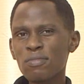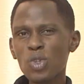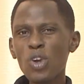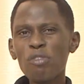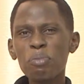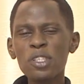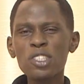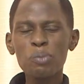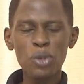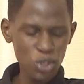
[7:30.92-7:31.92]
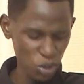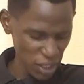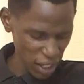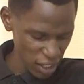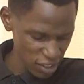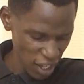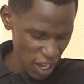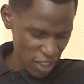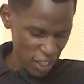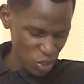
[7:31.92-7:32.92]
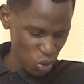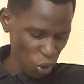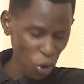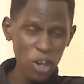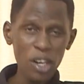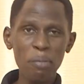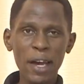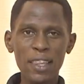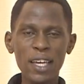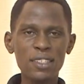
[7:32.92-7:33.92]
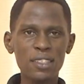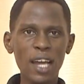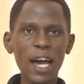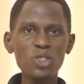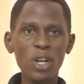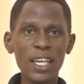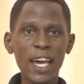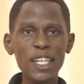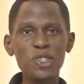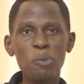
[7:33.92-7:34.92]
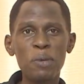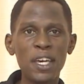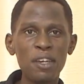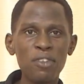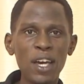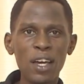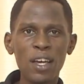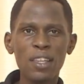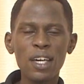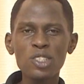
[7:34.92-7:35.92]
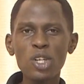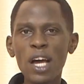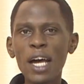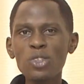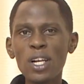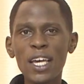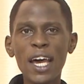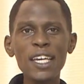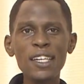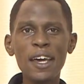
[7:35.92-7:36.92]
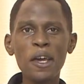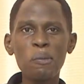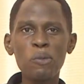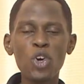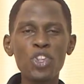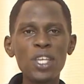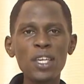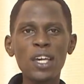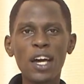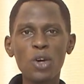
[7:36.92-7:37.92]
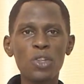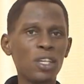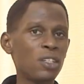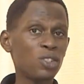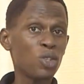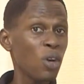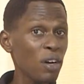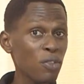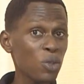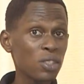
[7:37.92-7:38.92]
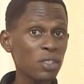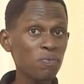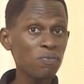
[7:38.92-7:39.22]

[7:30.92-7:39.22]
Do you have principles or standards that you hold by, that actually guide your behavior, that actually guide your thinking around things? Do you have those?